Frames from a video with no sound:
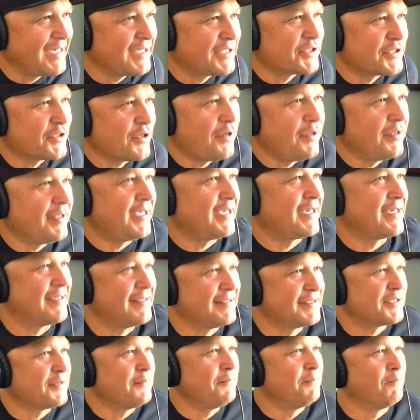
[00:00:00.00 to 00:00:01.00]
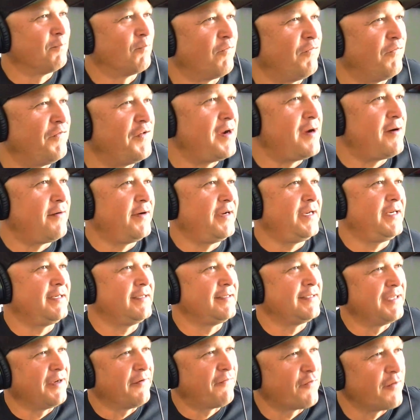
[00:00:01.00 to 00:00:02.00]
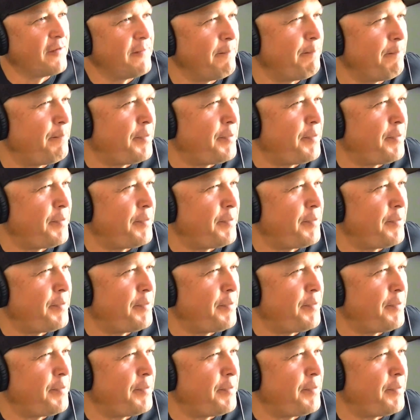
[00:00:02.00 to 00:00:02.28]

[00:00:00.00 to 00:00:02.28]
saw some very different